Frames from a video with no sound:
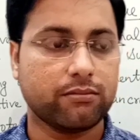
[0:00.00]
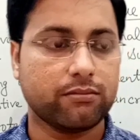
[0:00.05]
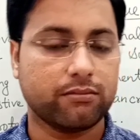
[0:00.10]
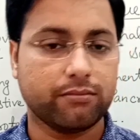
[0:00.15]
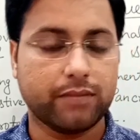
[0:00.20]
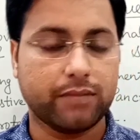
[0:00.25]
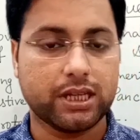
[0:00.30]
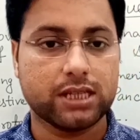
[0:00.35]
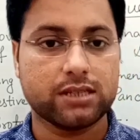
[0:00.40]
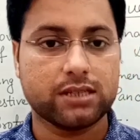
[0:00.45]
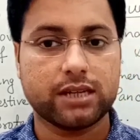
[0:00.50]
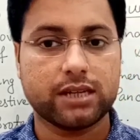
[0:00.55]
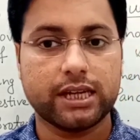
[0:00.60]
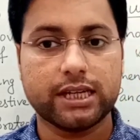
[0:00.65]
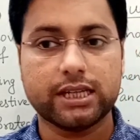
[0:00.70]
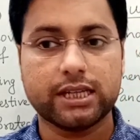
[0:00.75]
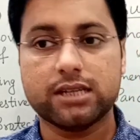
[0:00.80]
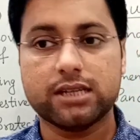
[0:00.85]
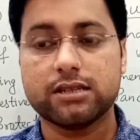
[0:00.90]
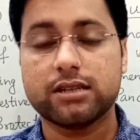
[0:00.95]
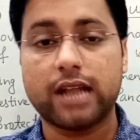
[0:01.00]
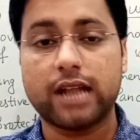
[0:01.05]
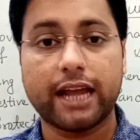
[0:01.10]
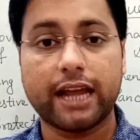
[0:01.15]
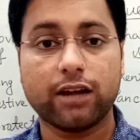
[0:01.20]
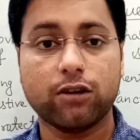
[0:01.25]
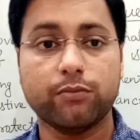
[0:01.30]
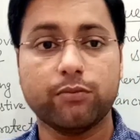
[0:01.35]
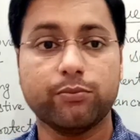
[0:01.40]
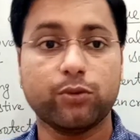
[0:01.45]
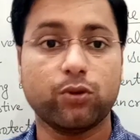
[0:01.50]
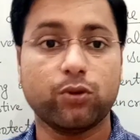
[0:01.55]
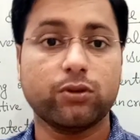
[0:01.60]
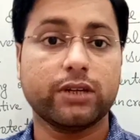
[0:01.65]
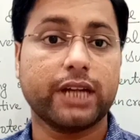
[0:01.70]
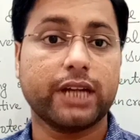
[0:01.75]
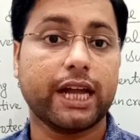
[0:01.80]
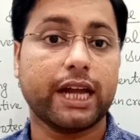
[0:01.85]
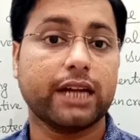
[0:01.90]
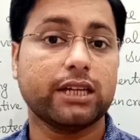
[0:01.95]
means it is like a
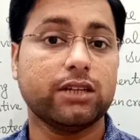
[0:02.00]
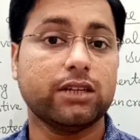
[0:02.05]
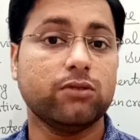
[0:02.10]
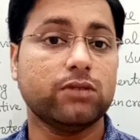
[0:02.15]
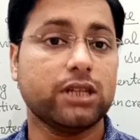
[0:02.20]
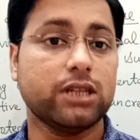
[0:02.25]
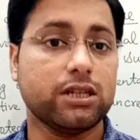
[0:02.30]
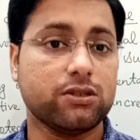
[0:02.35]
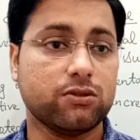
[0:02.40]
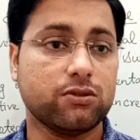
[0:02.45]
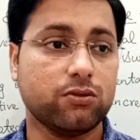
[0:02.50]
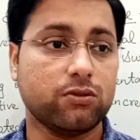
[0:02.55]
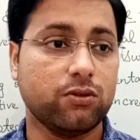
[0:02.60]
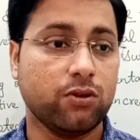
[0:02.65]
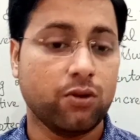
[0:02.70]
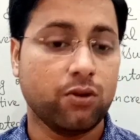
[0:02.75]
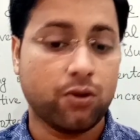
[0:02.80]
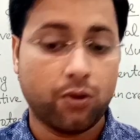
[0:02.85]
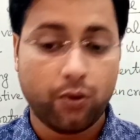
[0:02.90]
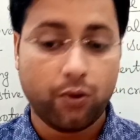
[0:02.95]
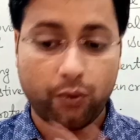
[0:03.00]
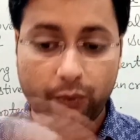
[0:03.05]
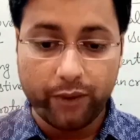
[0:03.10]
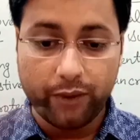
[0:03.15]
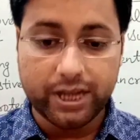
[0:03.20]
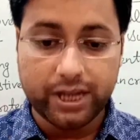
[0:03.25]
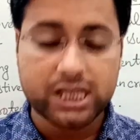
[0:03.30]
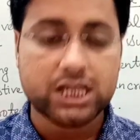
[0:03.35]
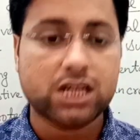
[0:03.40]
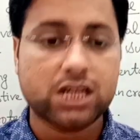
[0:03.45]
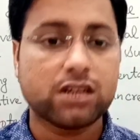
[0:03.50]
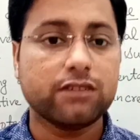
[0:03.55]
protective tissue which